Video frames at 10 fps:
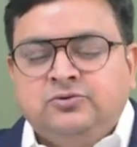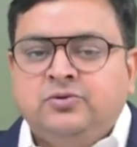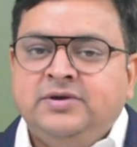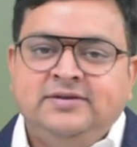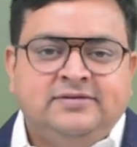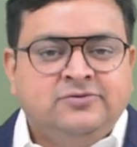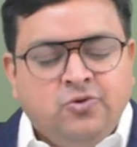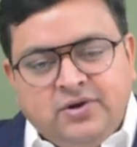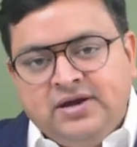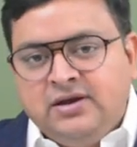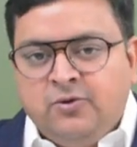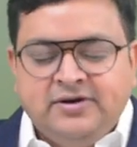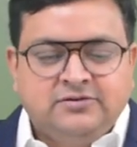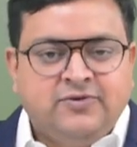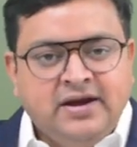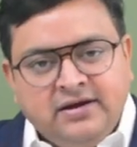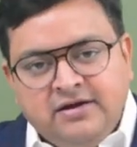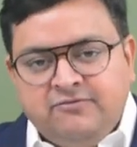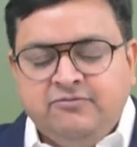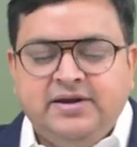So he says, okay, now it is fine.
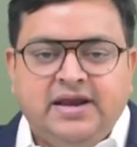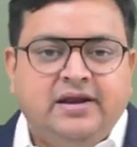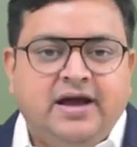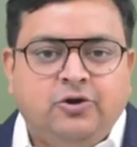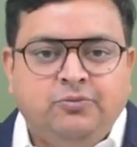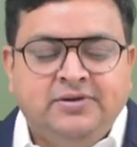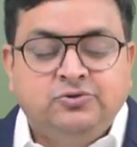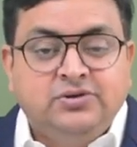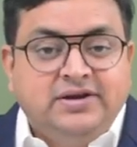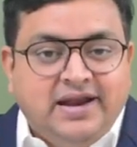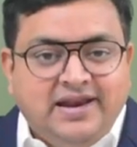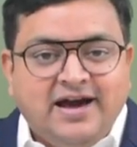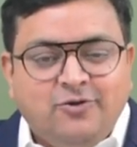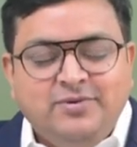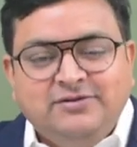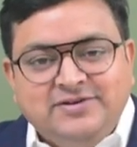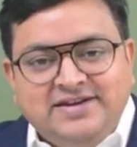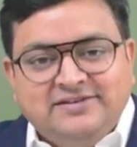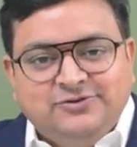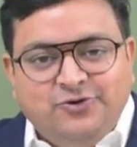Give me 10 lakh rupees. So the 10 lakh rupees, which
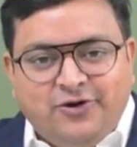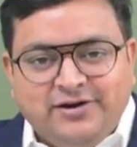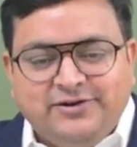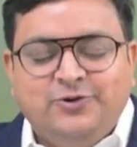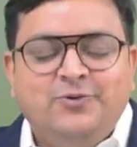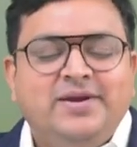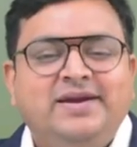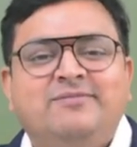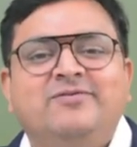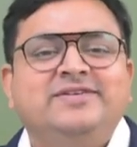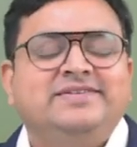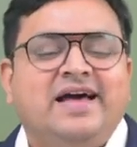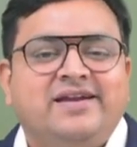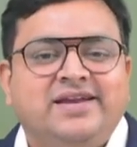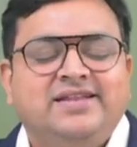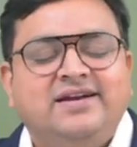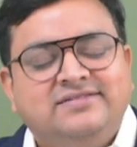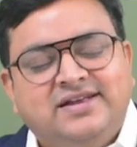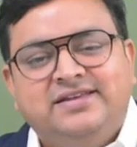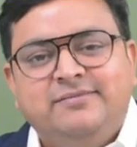he has got over and above his salary, that
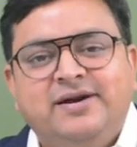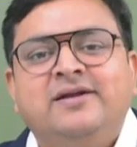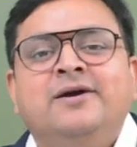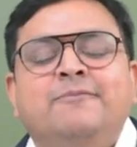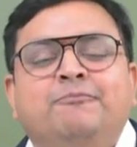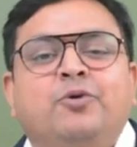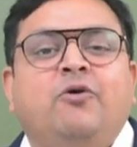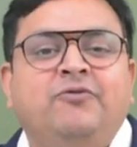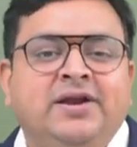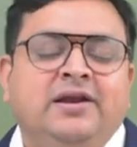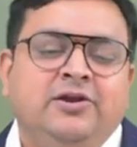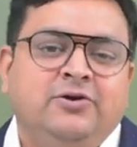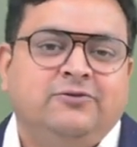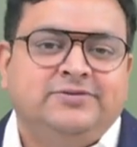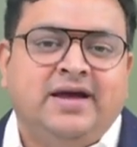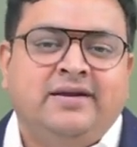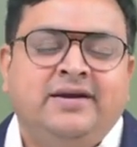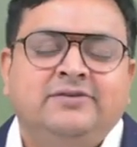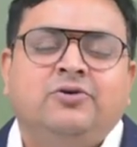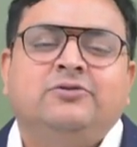is nothing but profit in lieu of
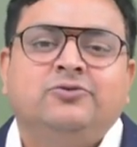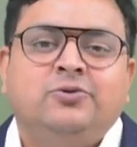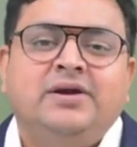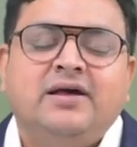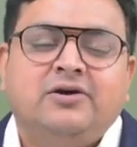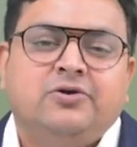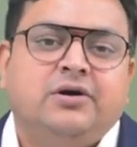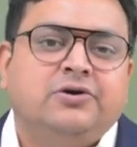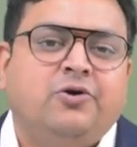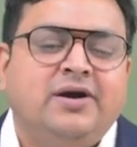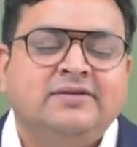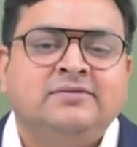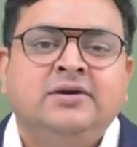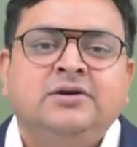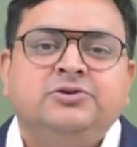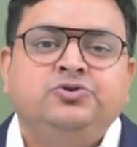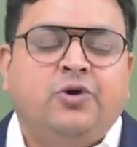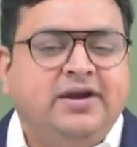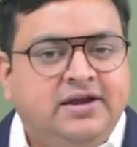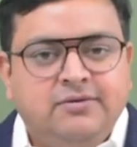salary. It is also called as
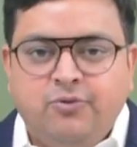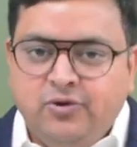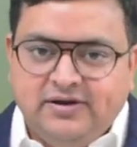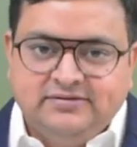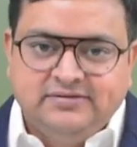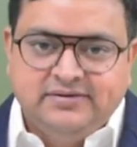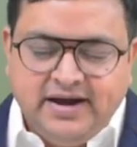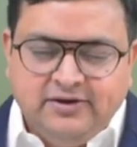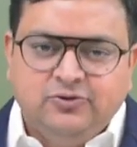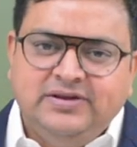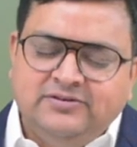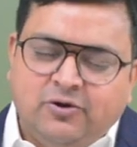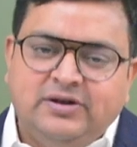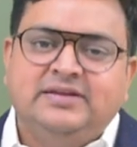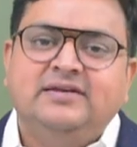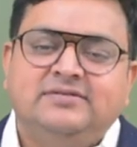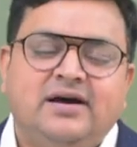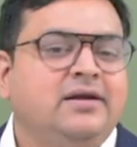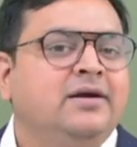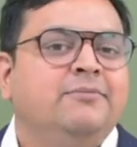joining bonus, right? So these all things
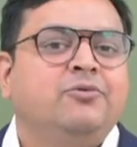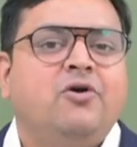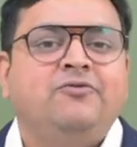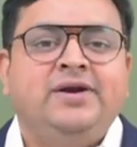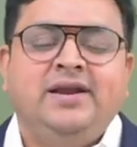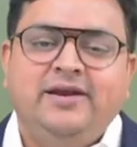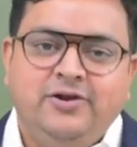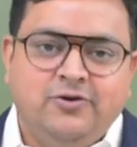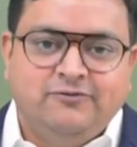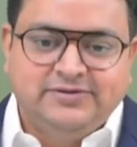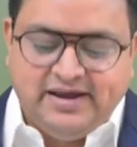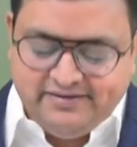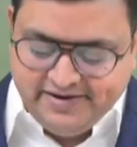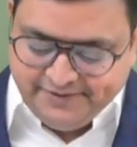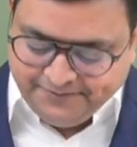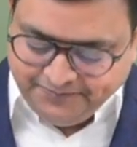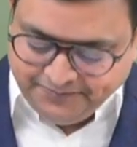are profit in lieu of salary.